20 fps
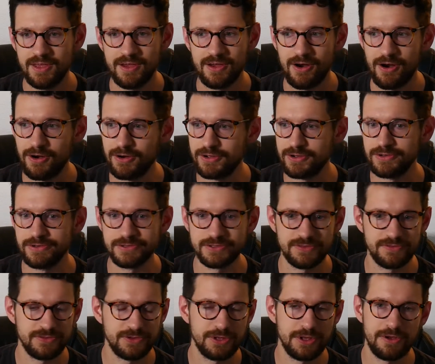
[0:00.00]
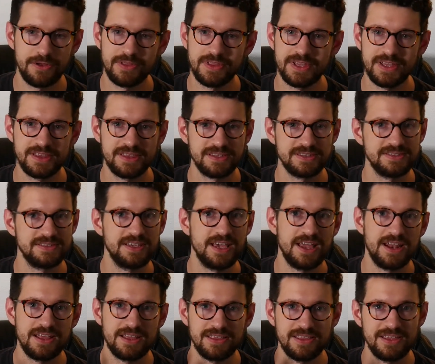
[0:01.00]
articles of clothing, the
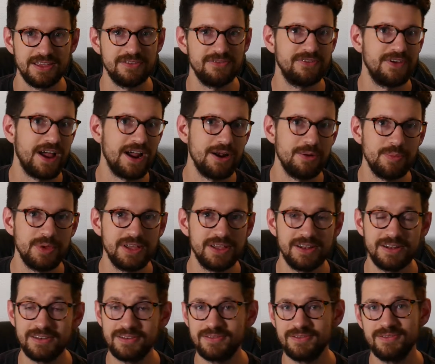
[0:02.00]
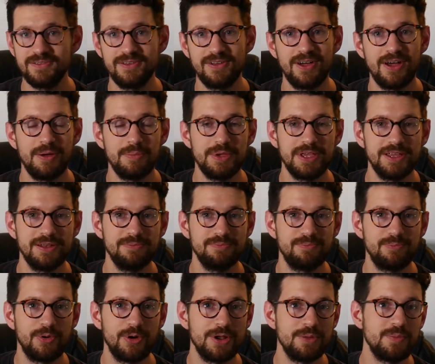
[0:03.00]
setting, the environment. I mean,
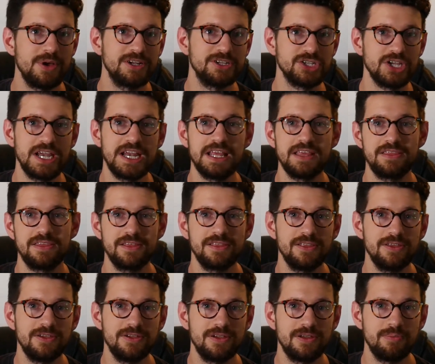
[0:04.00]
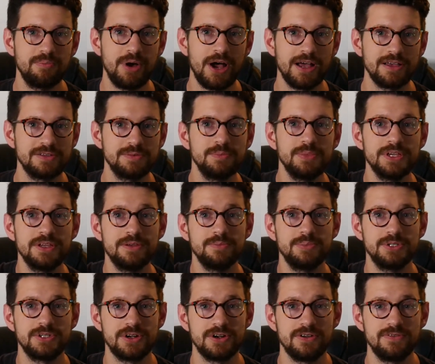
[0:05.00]
pretty much anything that you could possibly
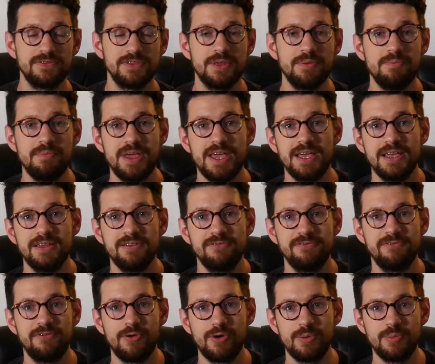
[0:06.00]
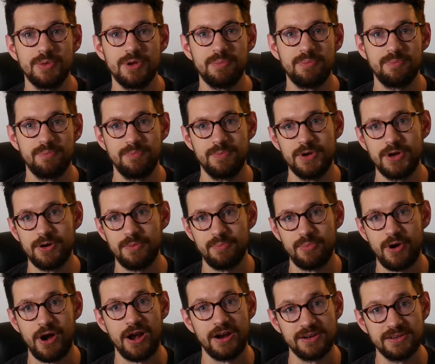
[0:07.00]
observe that may inform your
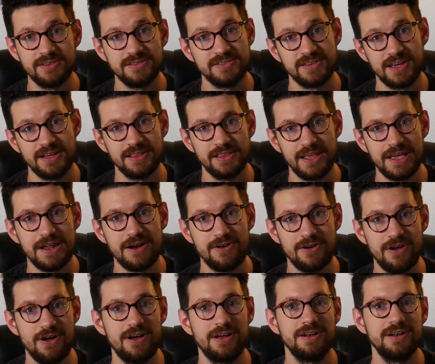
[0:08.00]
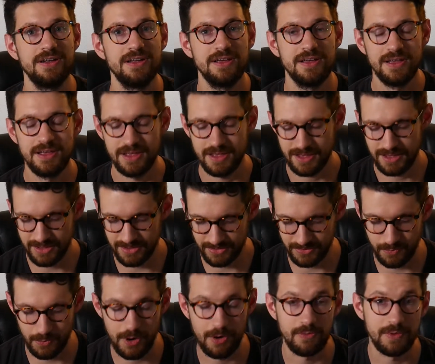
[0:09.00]
product design later on
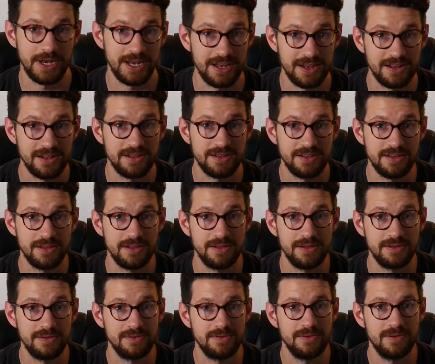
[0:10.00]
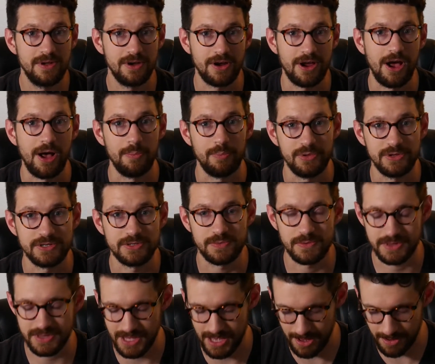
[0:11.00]
is what we needed to accomplish
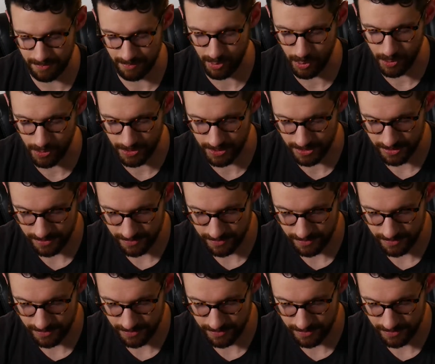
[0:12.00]
with that board.